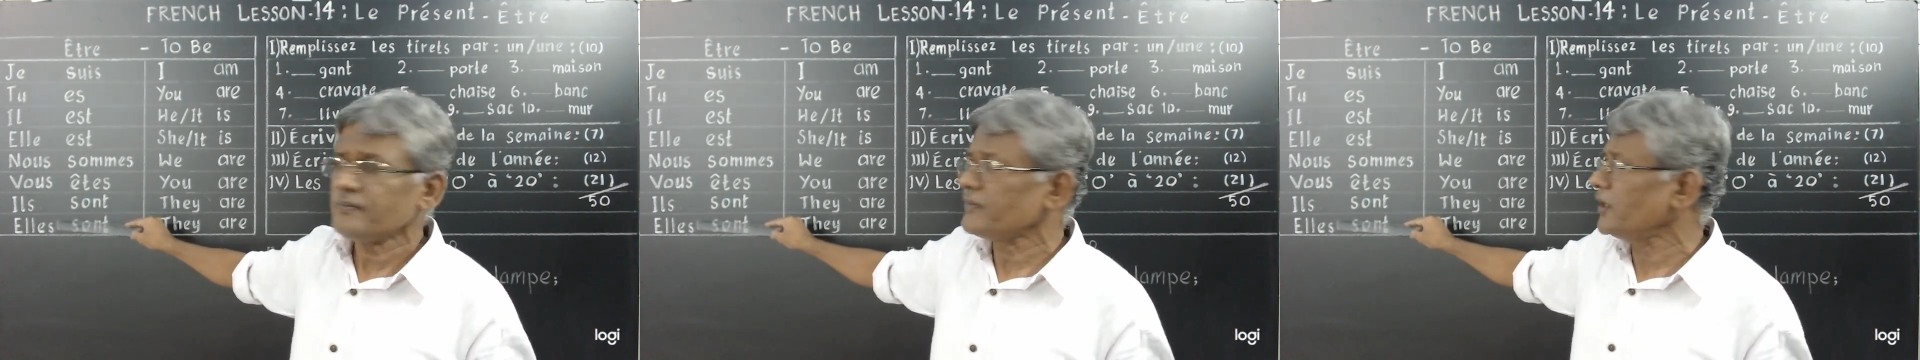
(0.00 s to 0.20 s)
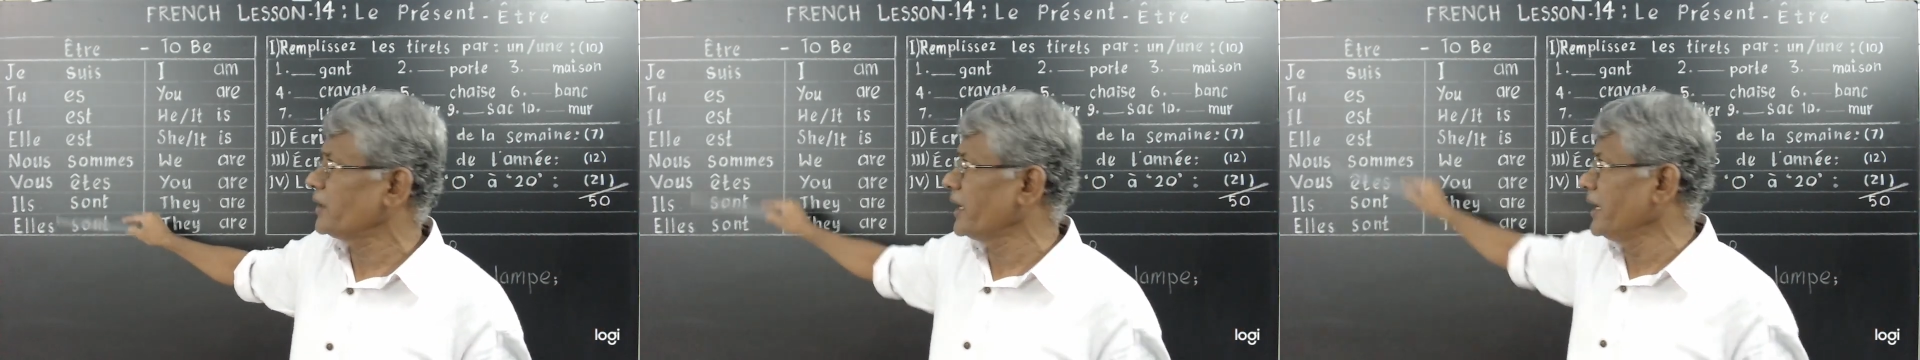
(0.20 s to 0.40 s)

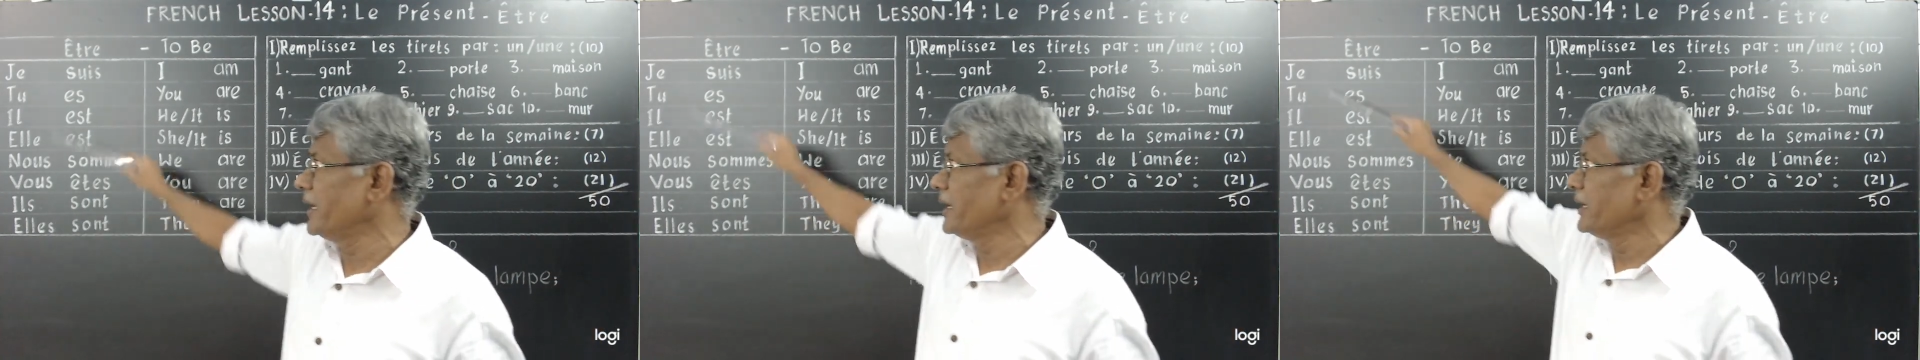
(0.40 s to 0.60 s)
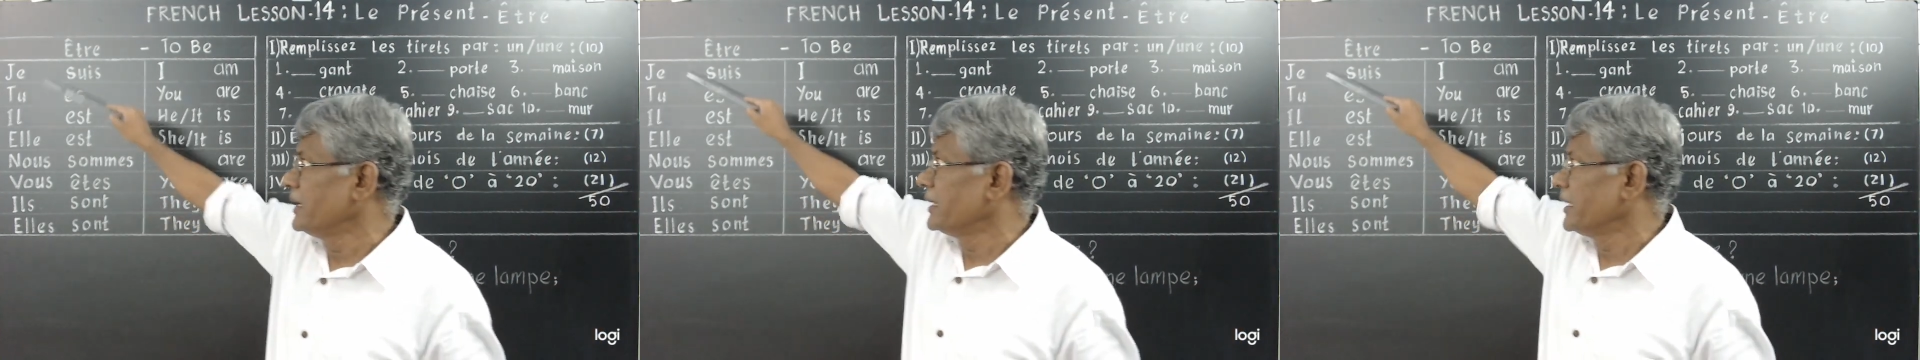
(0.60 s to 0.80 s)

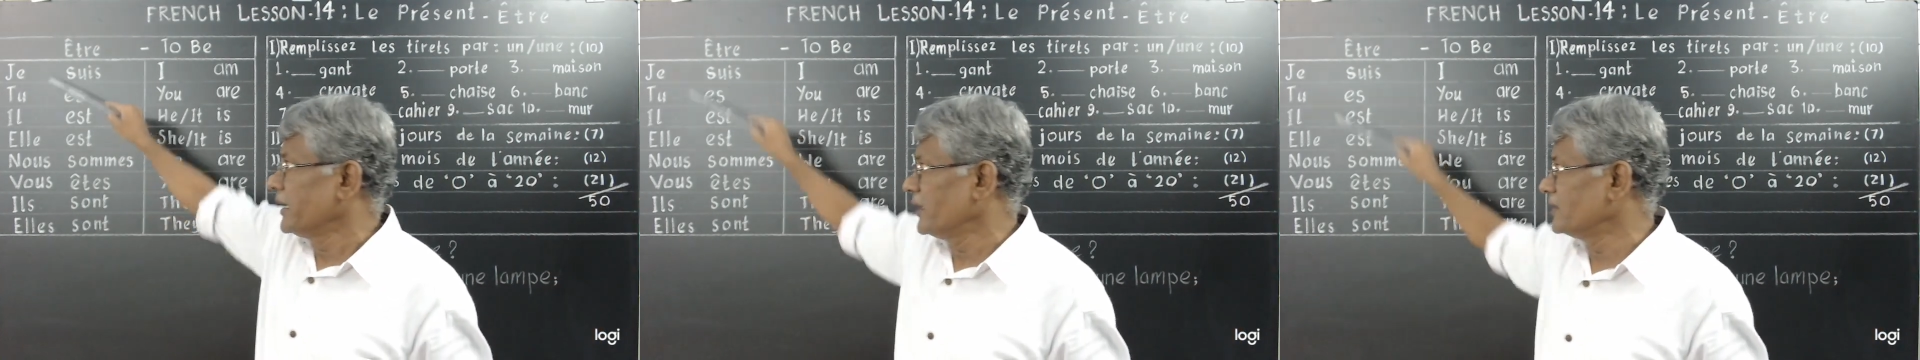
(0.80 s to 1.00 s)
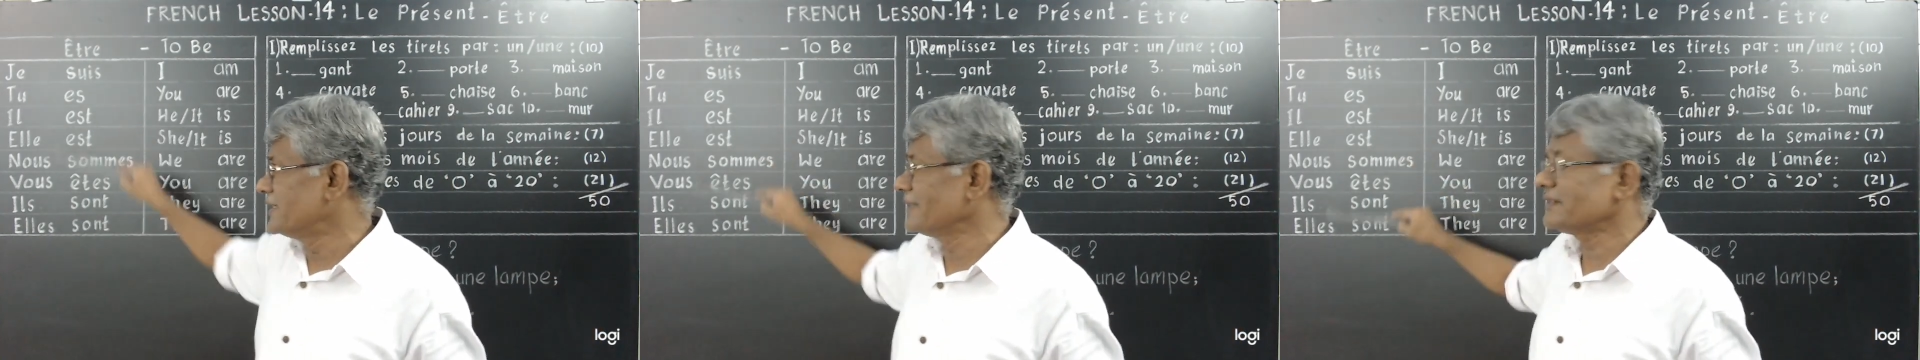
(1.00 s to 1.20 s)
Okay, you
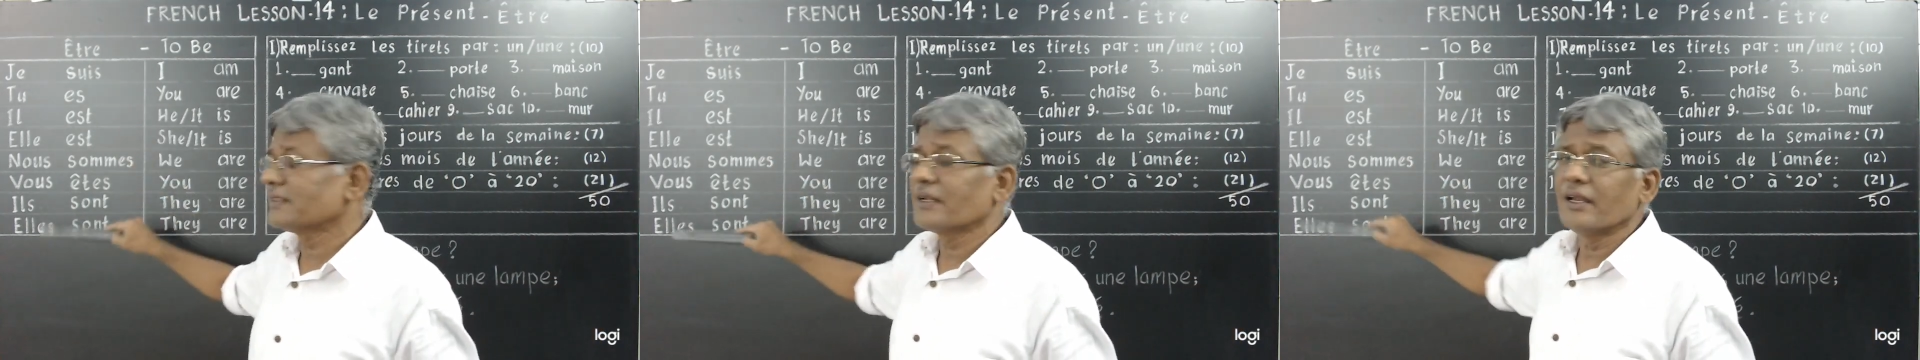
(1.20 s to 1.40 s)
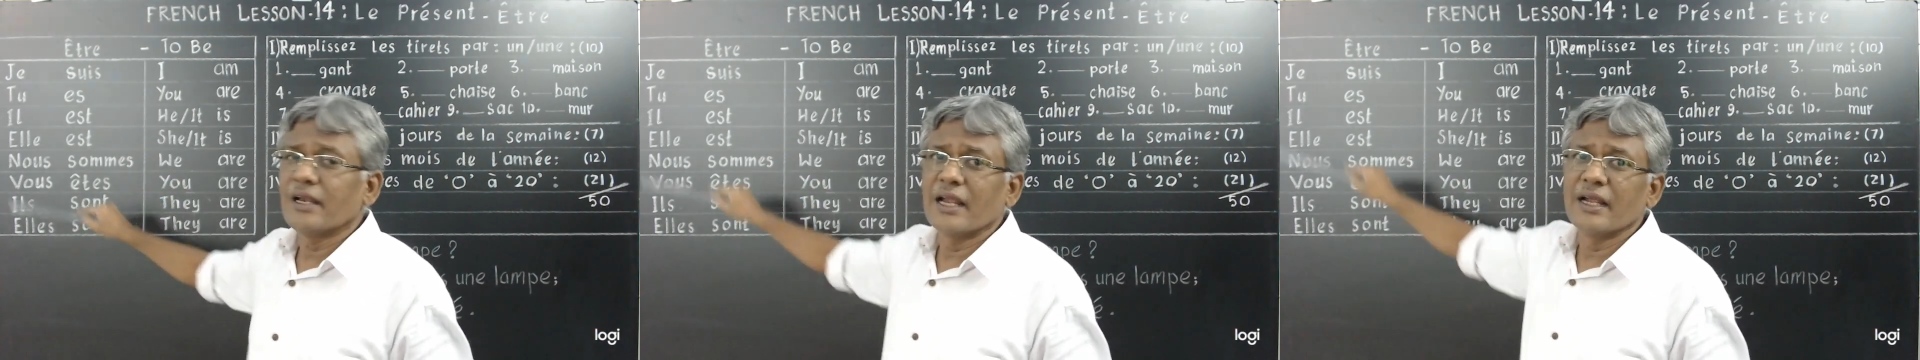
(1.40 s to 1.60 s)

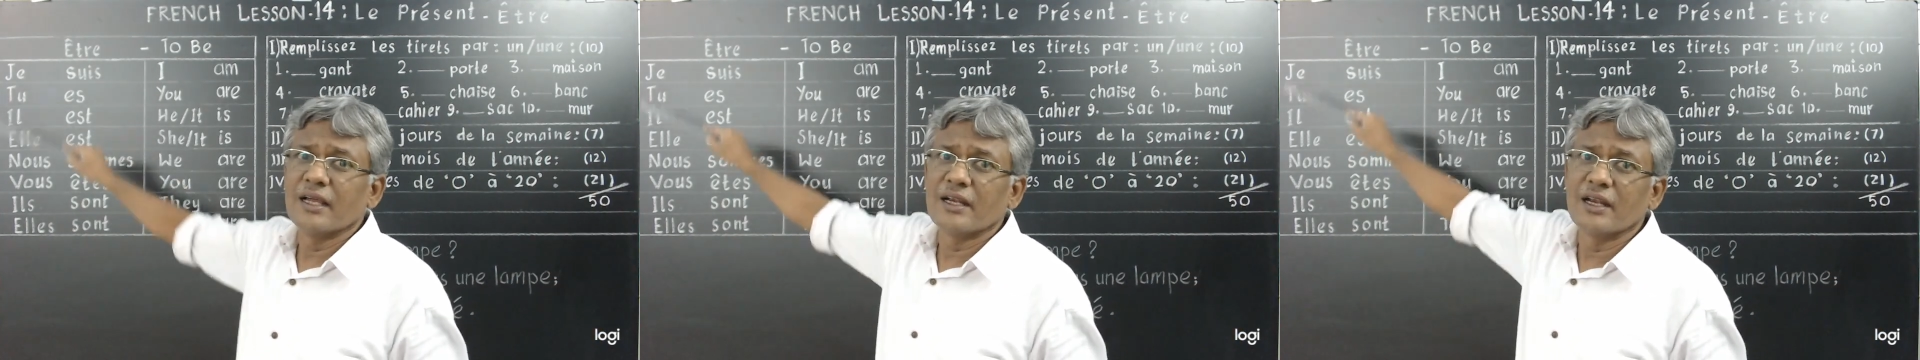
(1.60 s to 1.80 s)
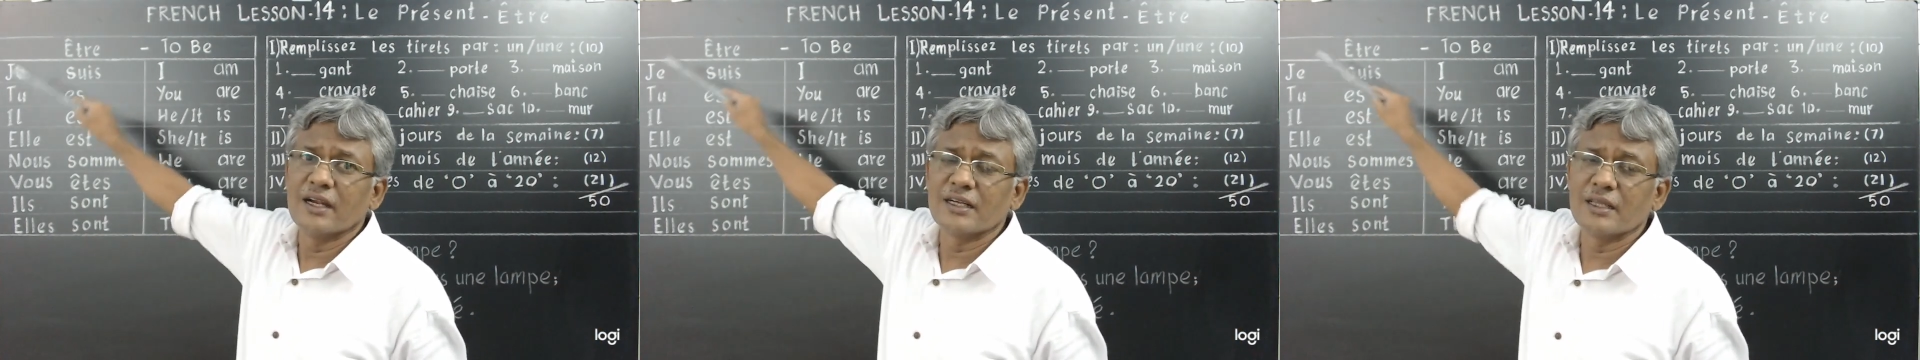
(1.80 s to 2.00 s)
just
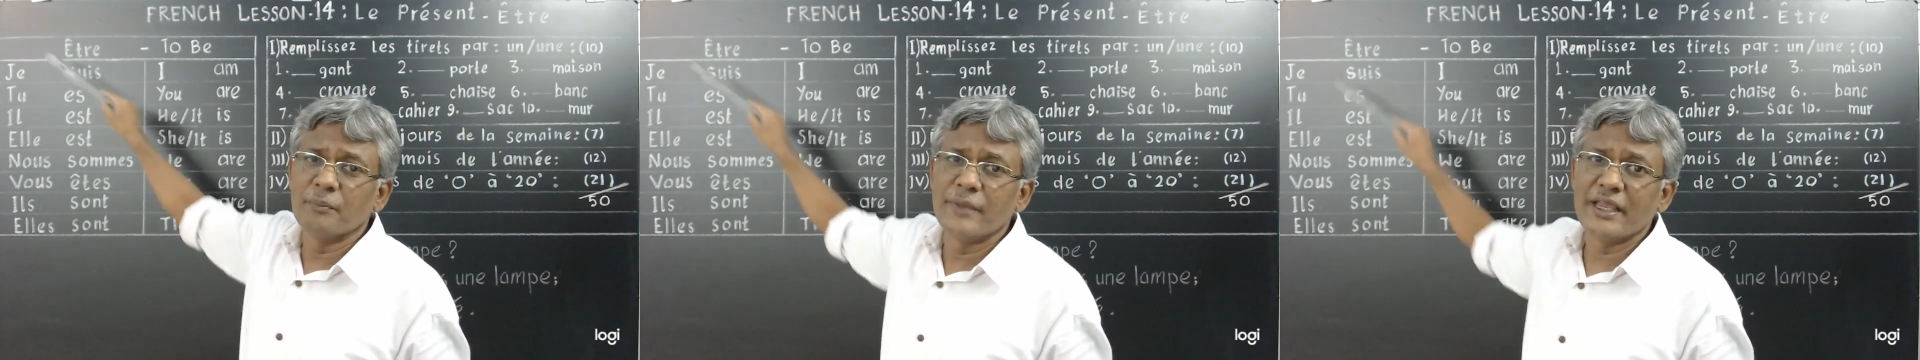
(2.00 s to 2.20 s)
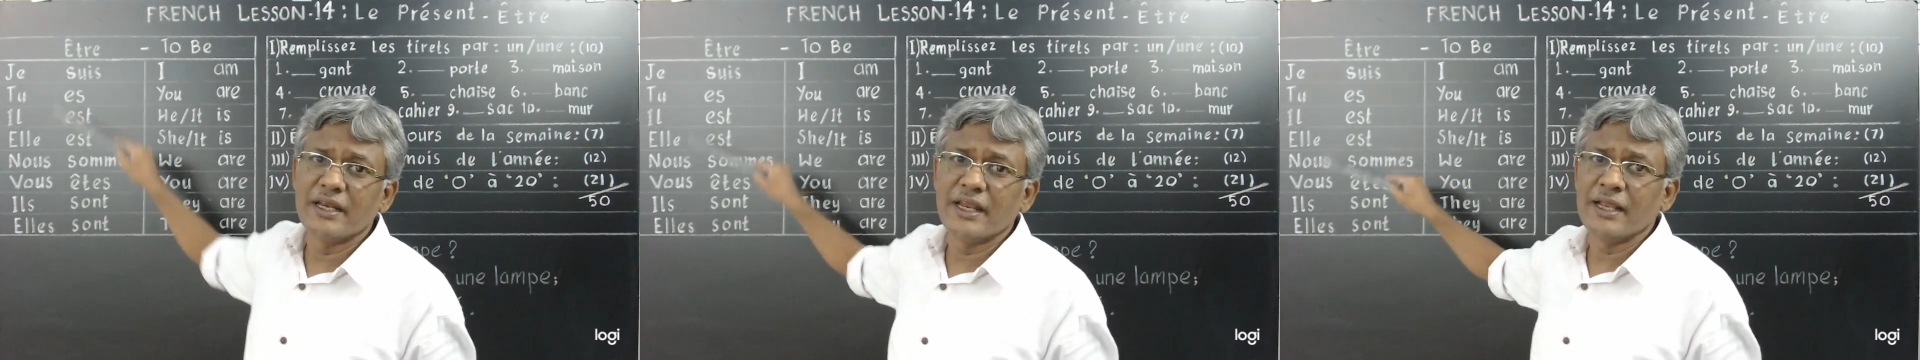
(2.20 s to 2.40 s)
learn the
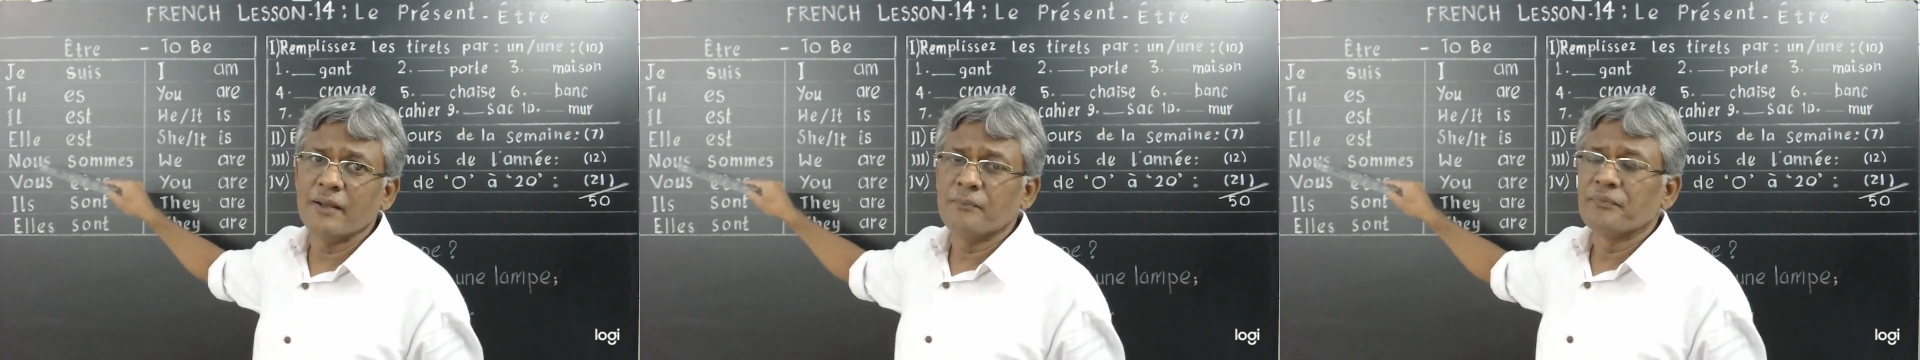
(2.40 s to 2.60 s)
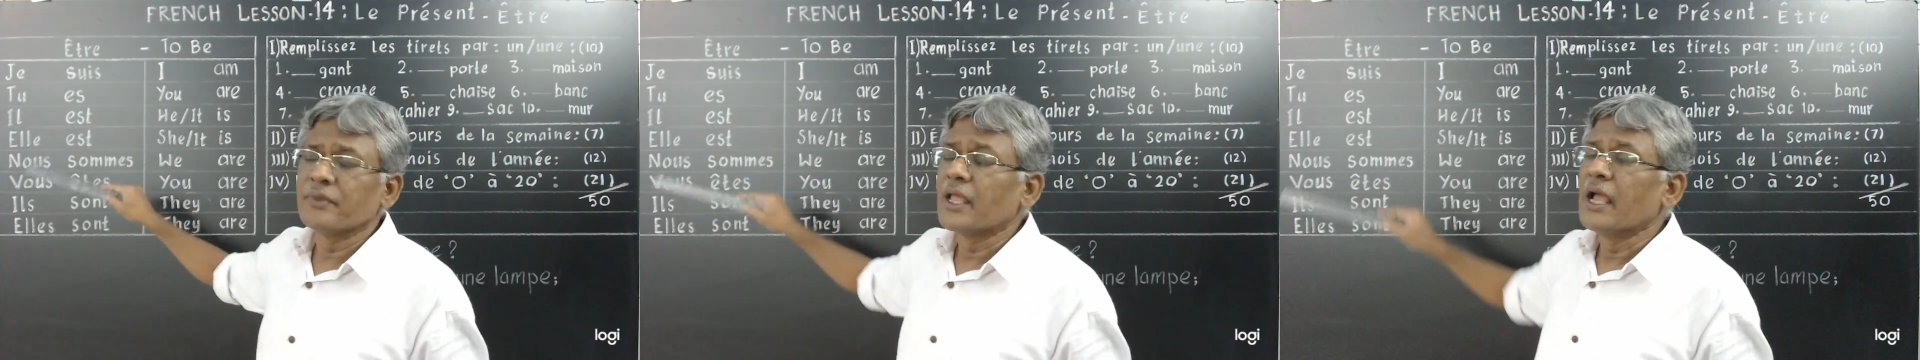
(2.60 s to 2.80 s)

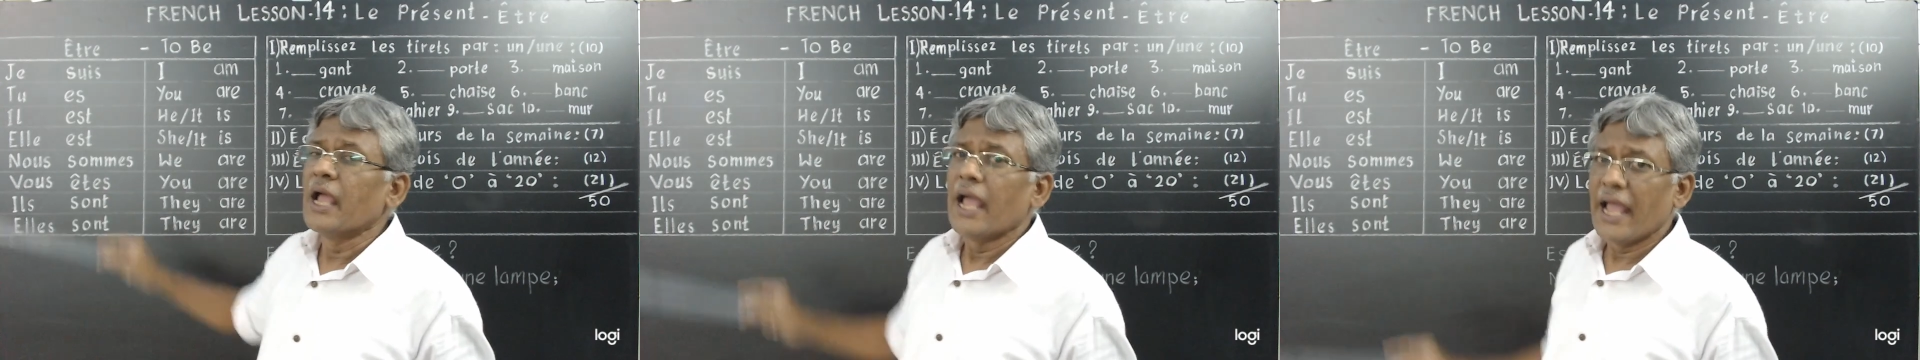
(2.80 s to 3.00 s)
meaning,